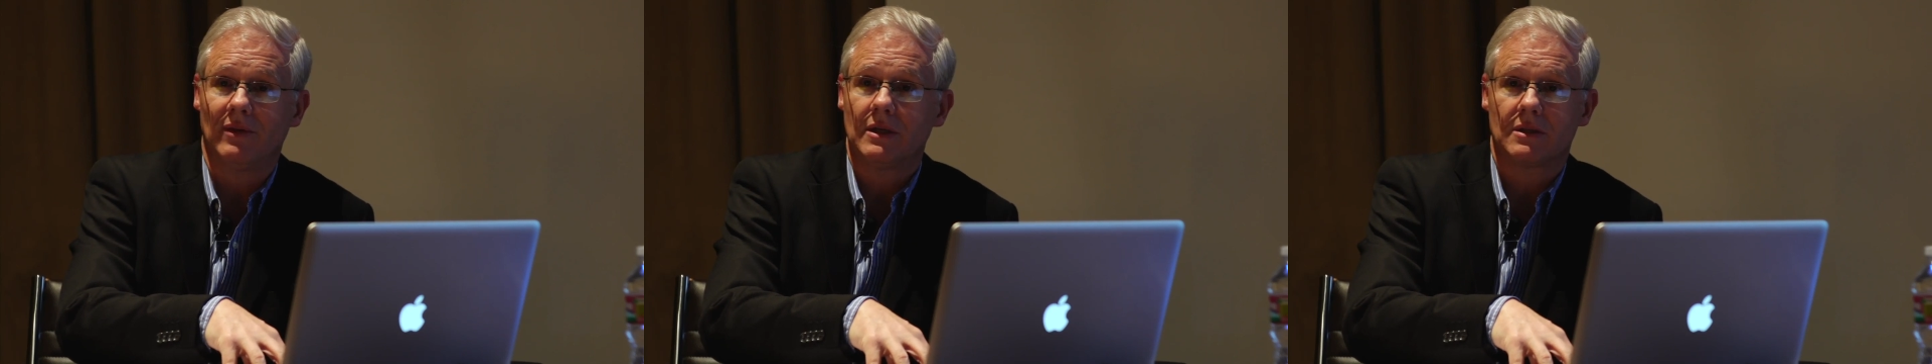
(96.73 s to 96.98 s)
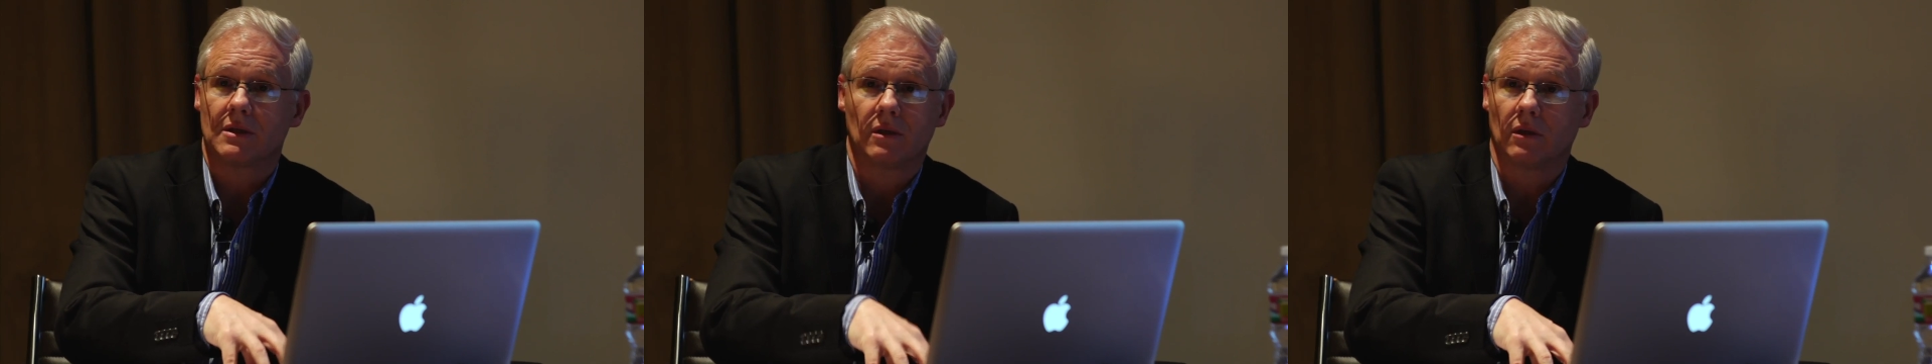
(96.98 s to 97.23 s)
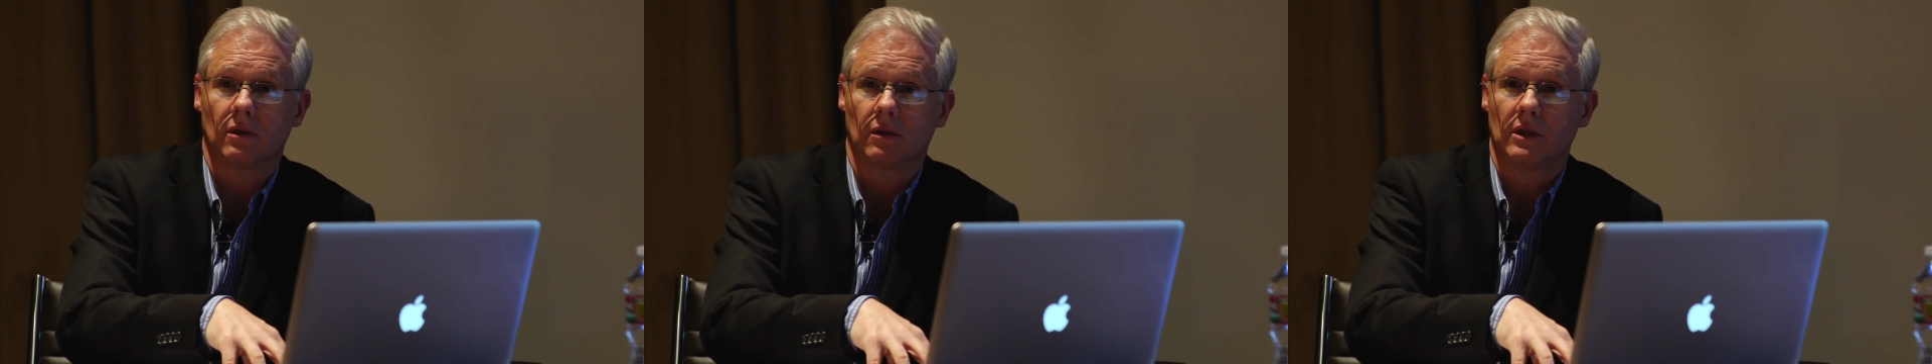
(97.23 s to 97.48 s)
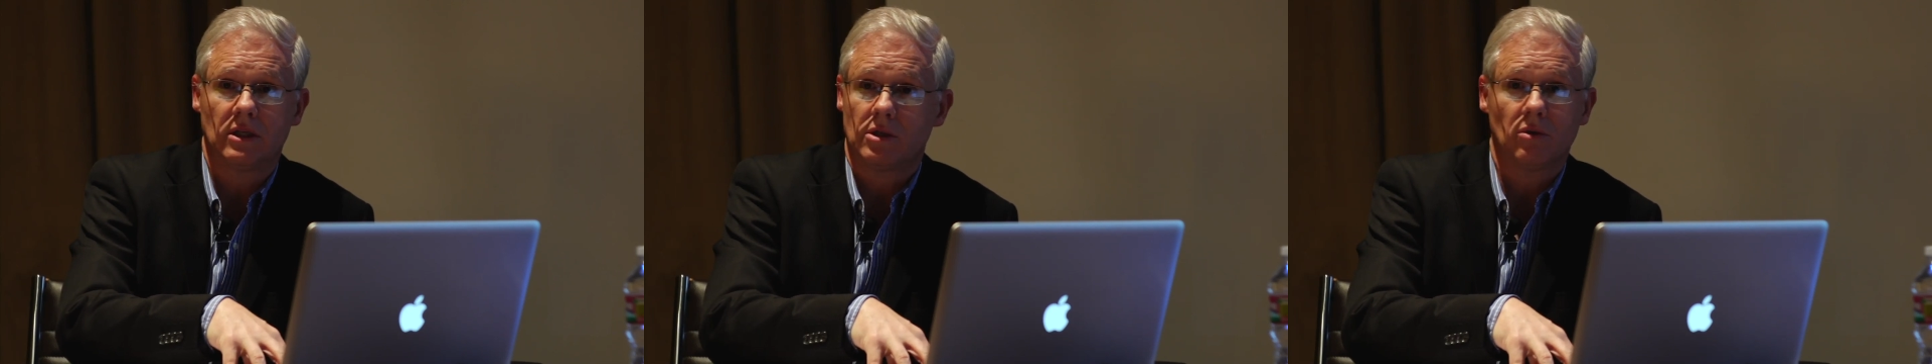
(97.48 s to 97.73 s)
These
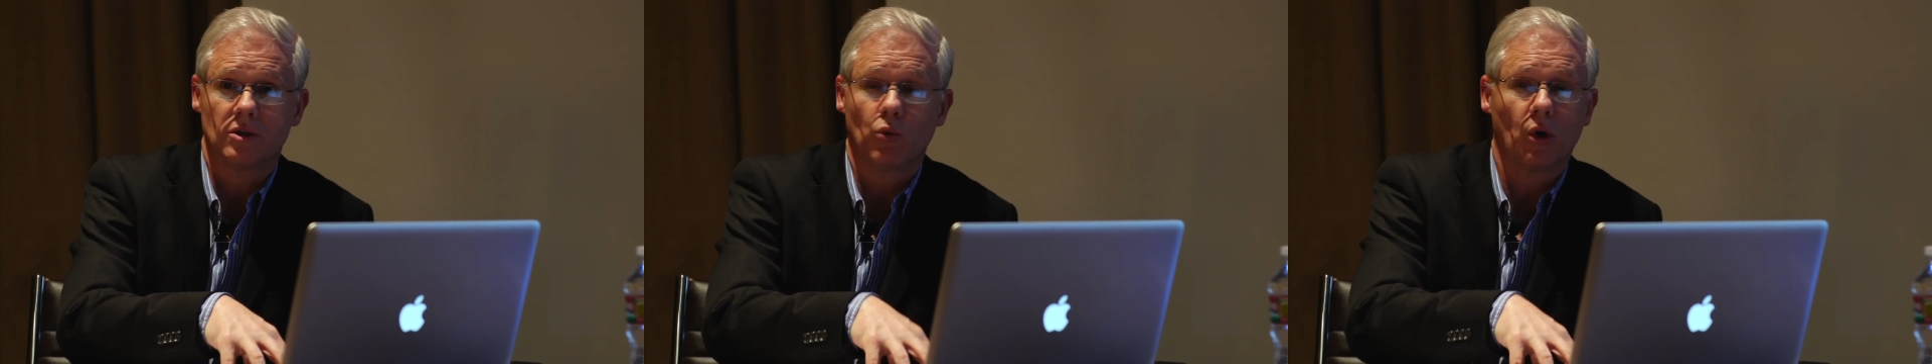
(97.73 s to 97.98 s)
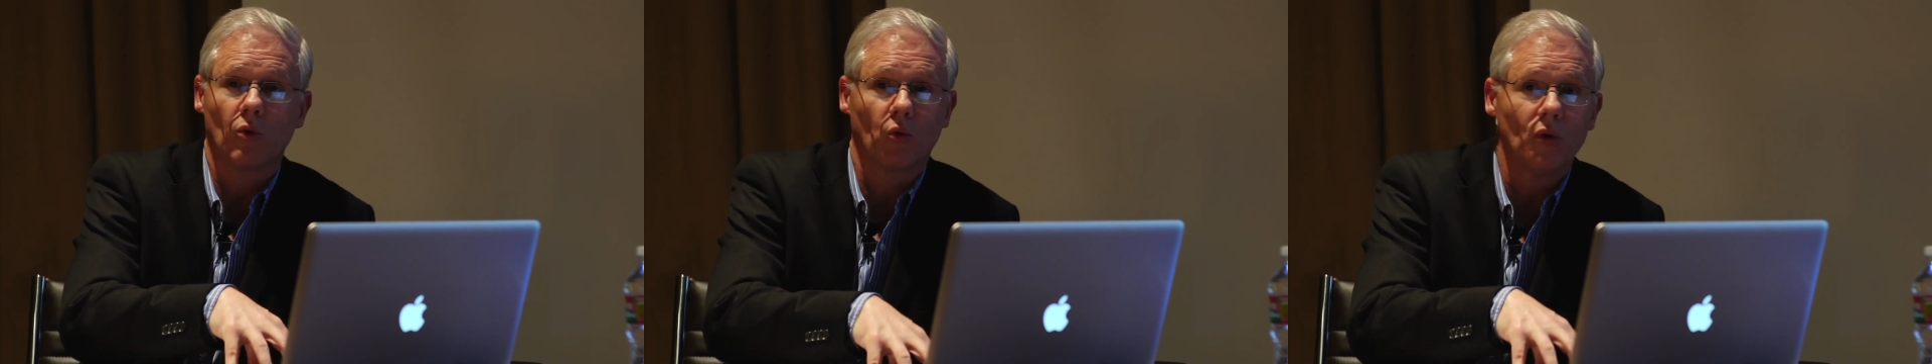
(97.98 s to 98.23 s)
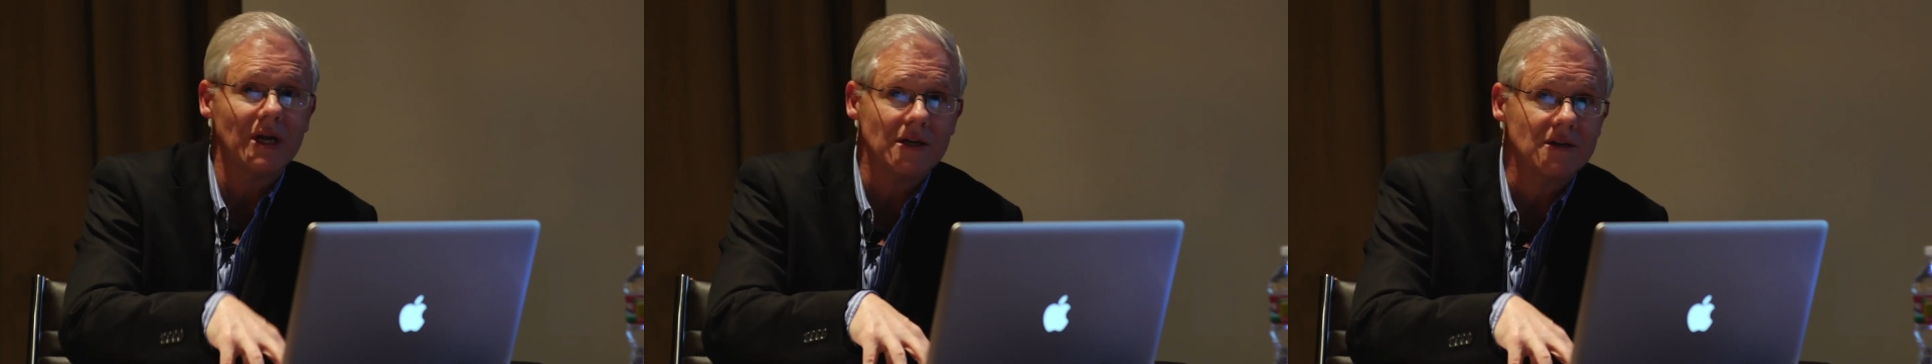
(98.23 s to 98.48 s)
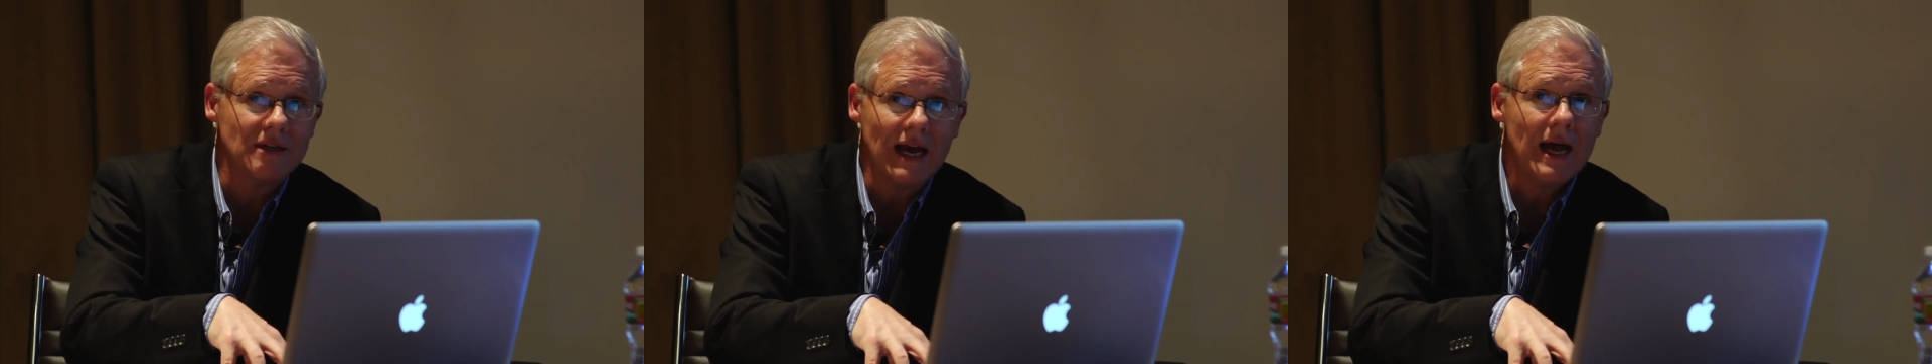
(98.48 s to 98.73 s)
stories weren't
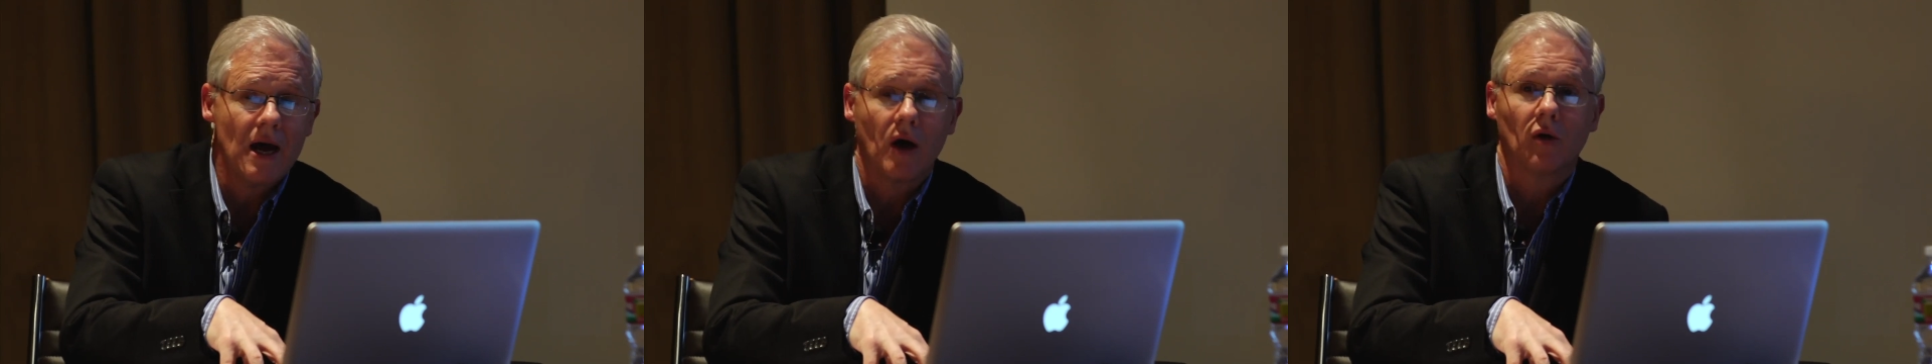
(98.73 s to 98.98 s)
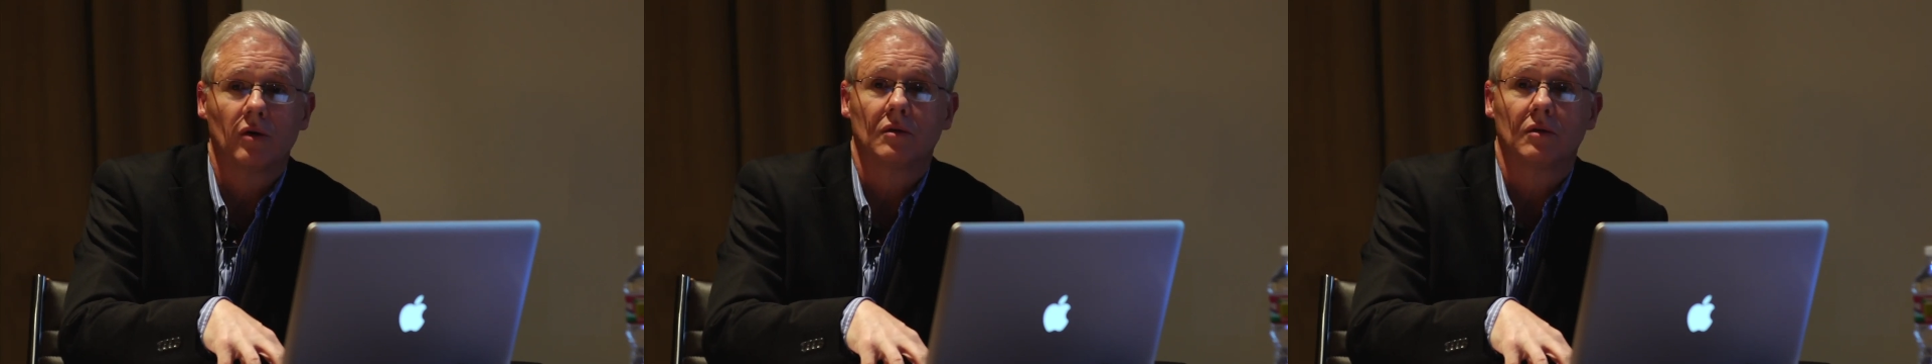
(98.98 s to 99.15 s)
written down.